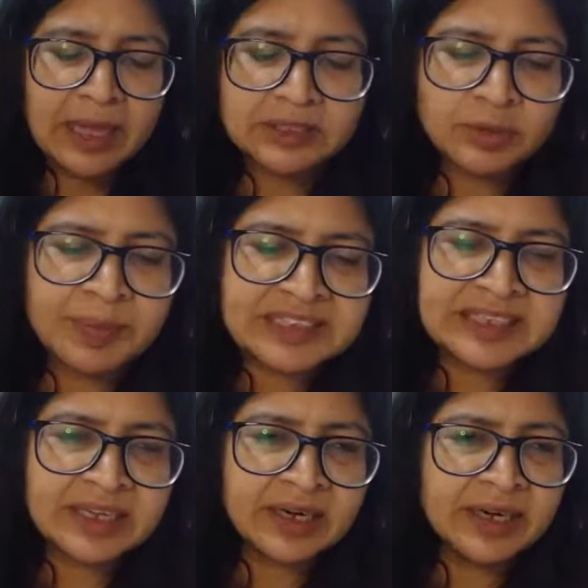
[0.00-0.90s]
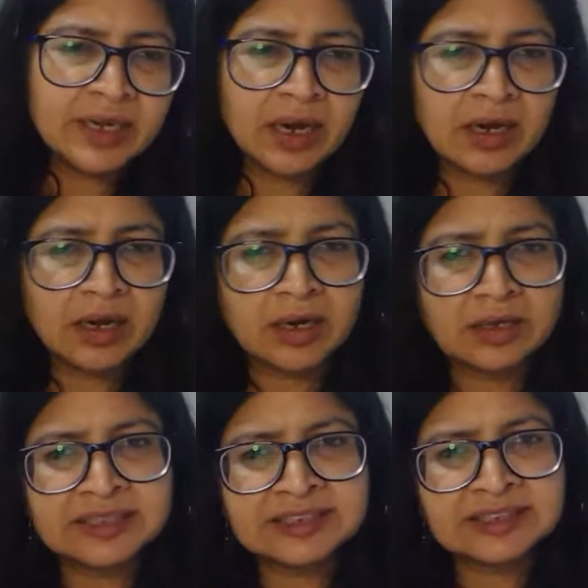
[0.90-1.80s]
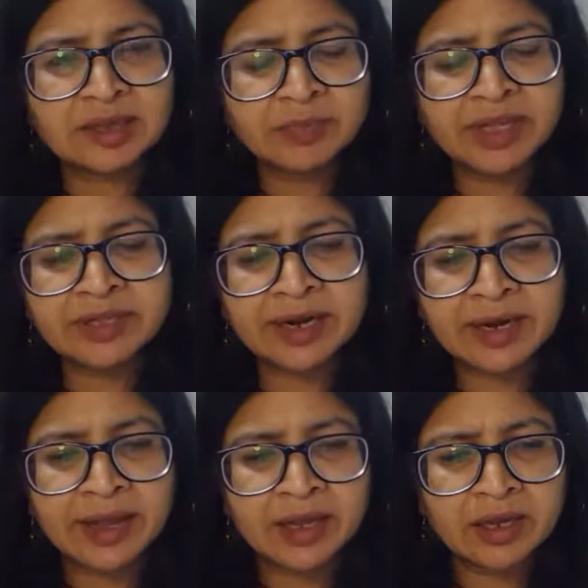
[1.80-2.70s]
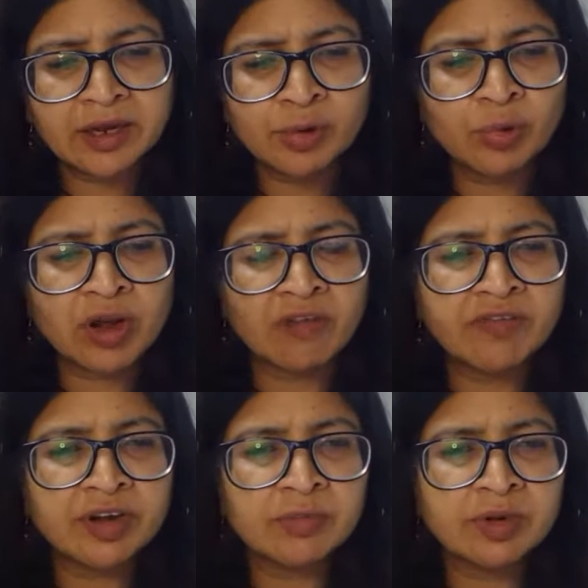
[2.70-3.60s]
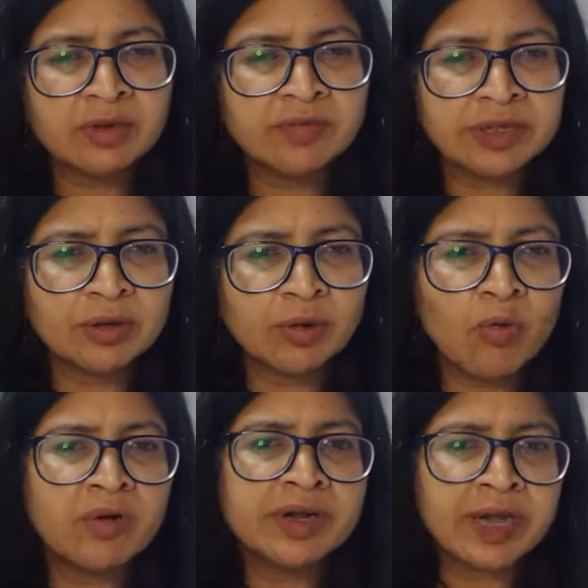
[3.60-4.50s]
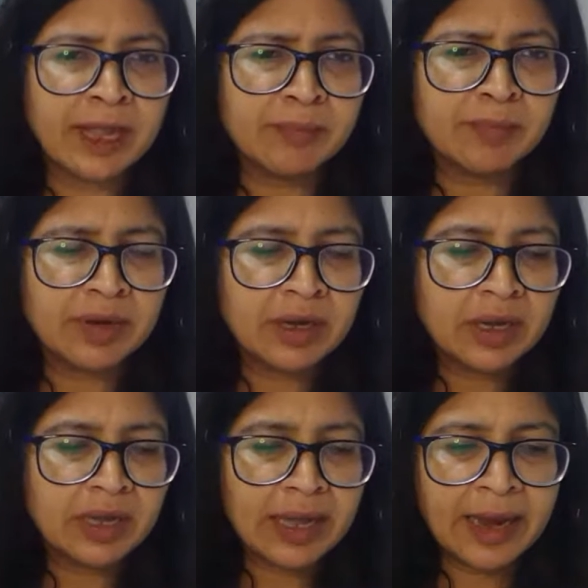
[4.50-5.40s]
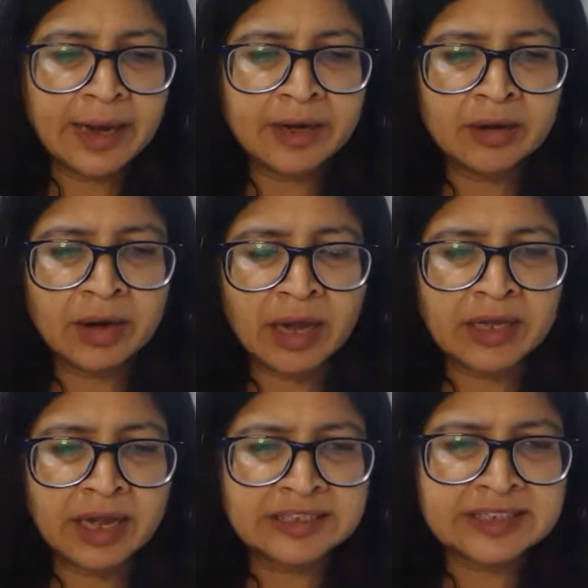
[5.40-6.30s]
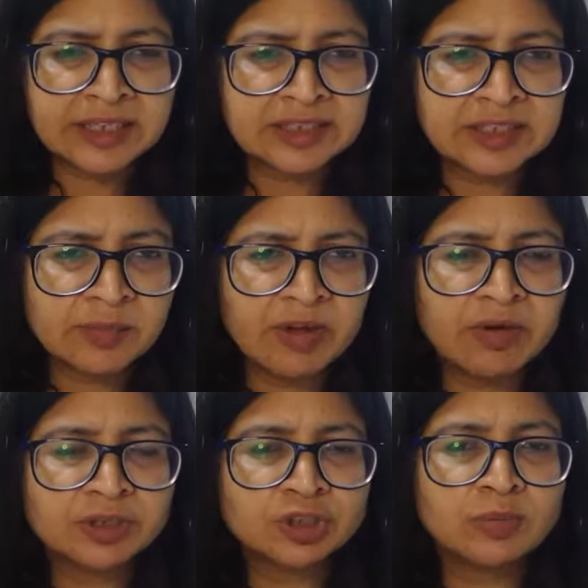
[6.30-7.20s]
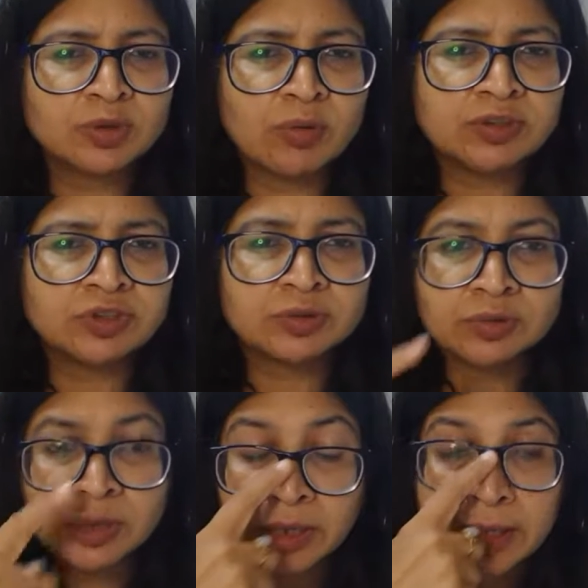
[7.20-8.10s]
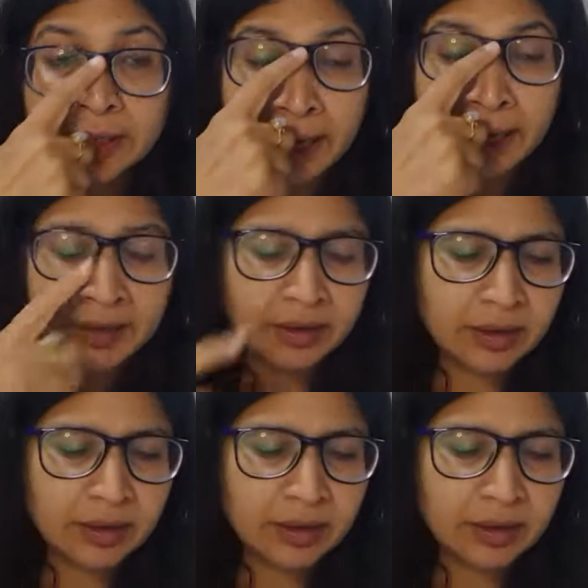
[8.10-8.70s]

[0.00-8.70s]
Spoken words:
So basically, this is something that I grew comfortable with over time. And I say this in my workshops also, that